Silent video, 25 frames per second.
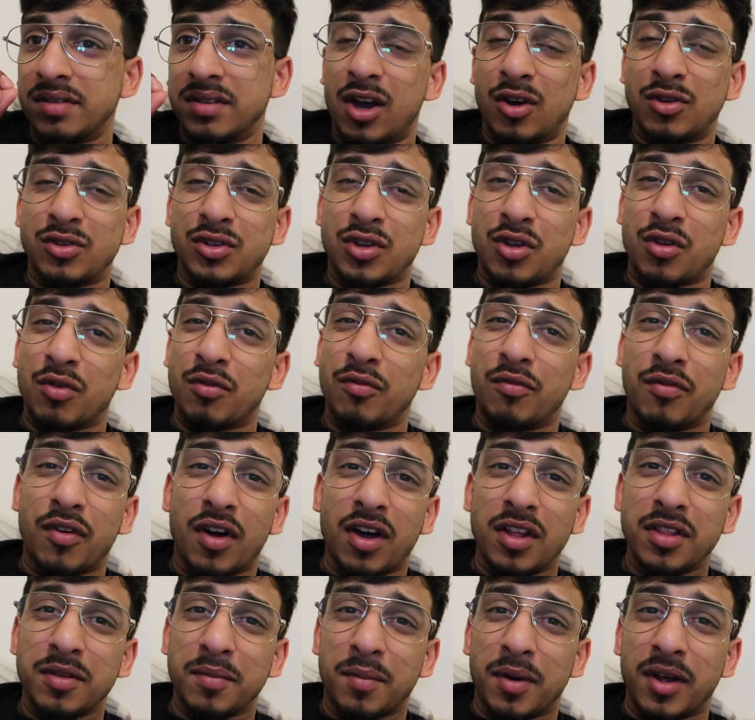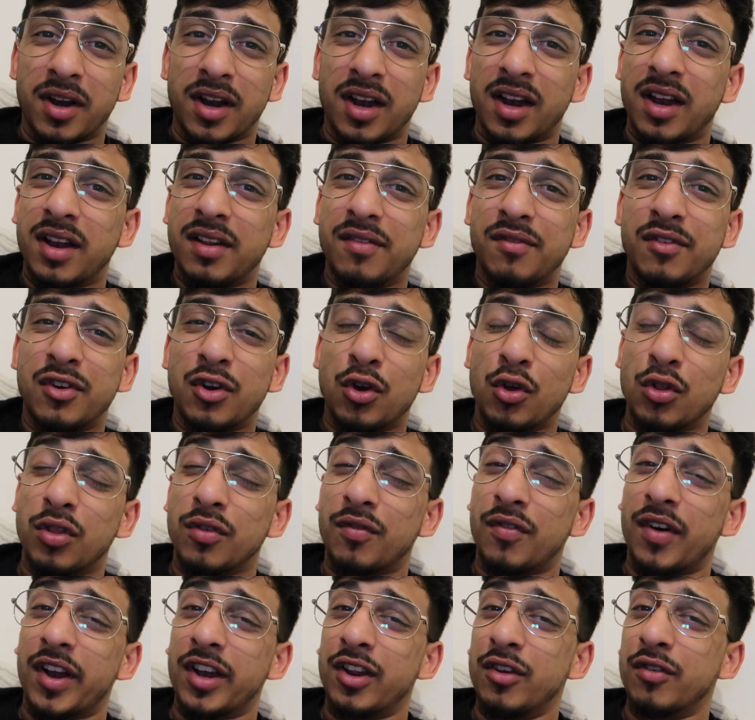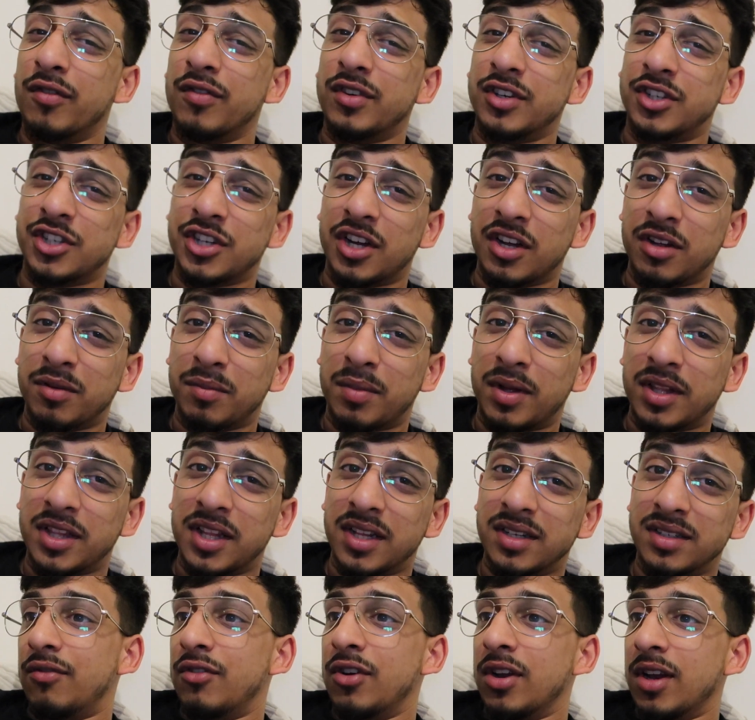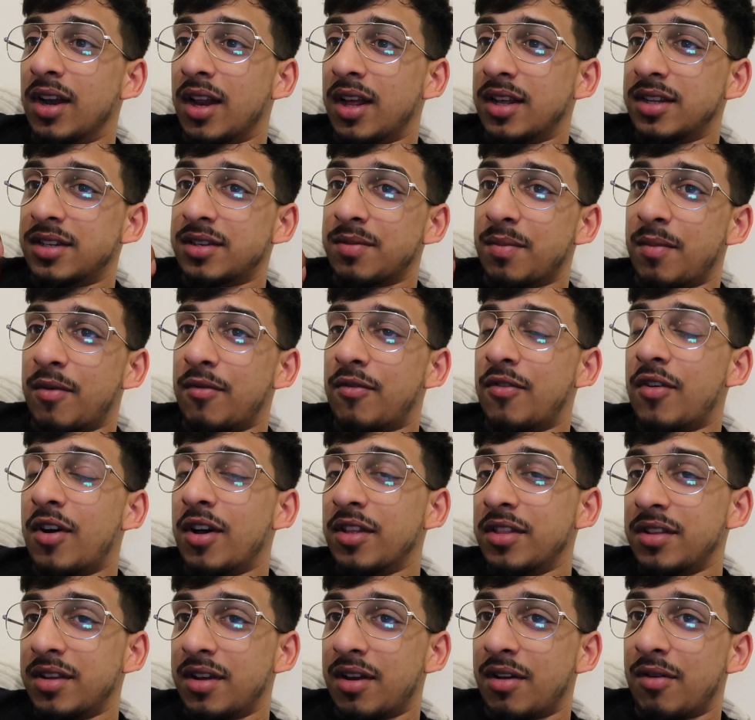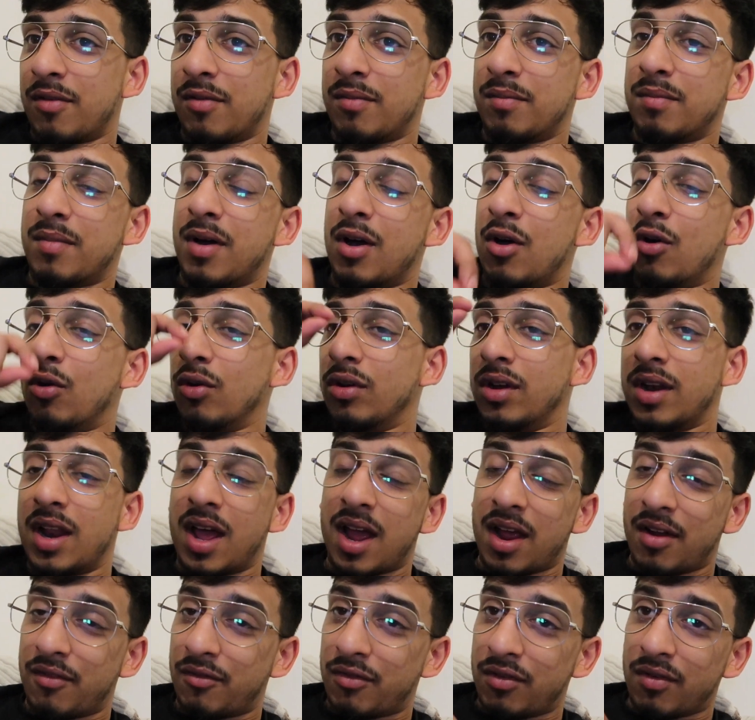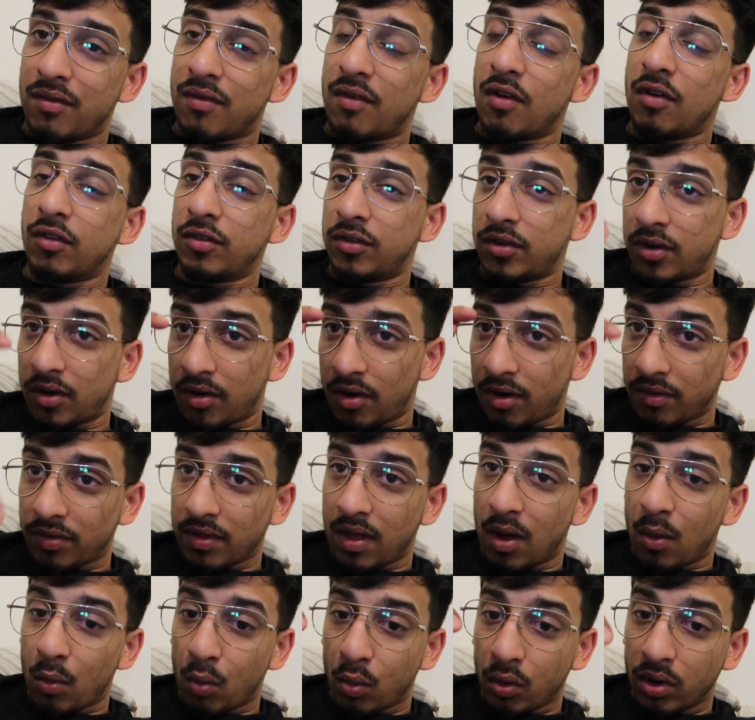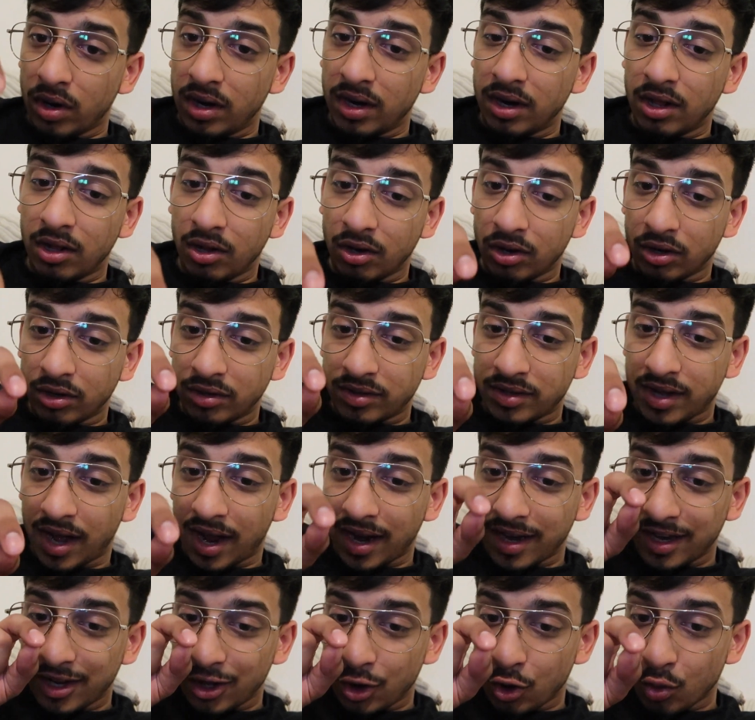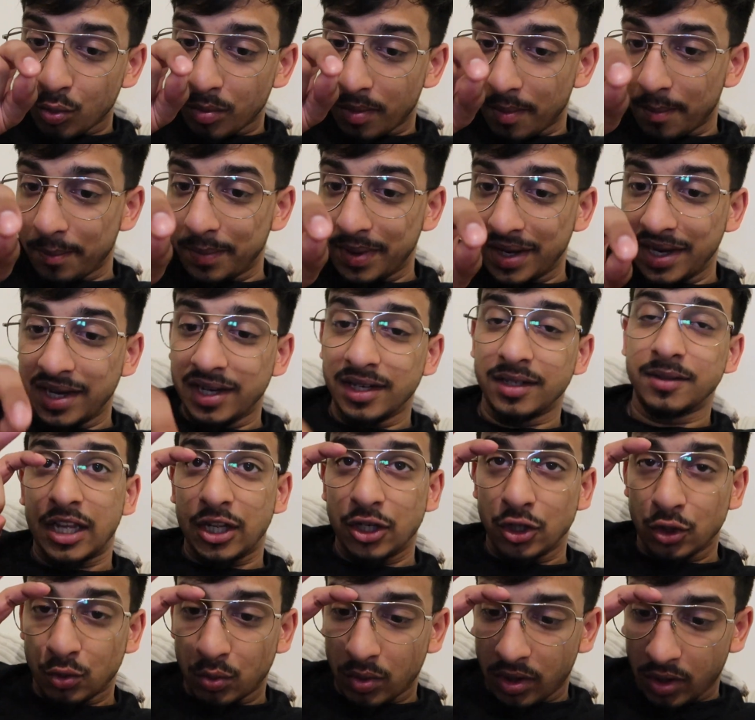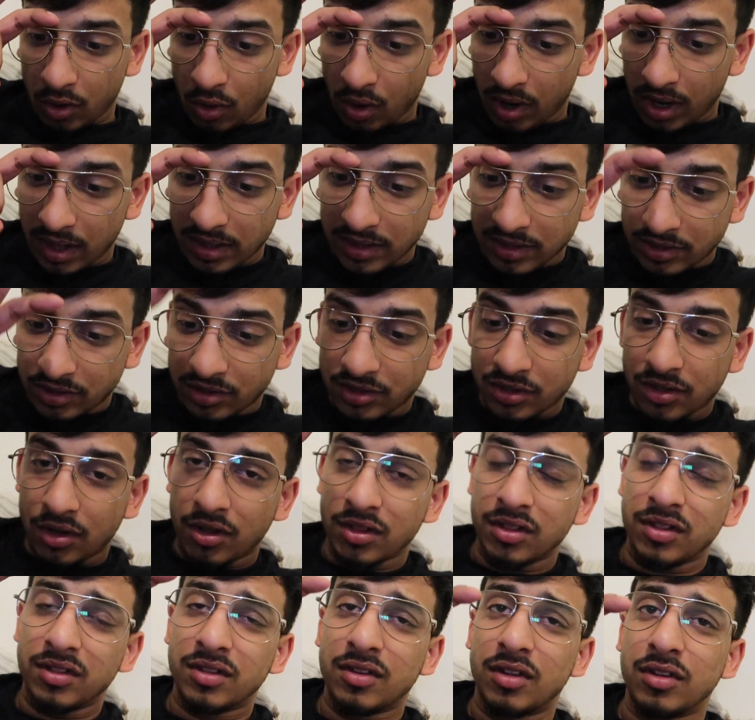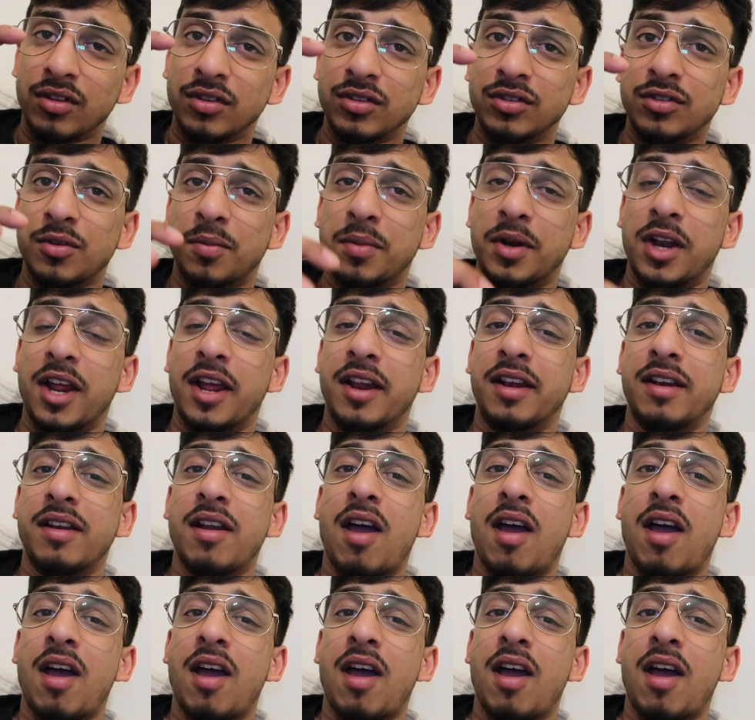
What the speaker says: I was a young father, man. I didn't even know the value of a child back then. I've realised I'm a father now. My whole life revolves around that one little tiny human being that you just want to go like this on the top of the head.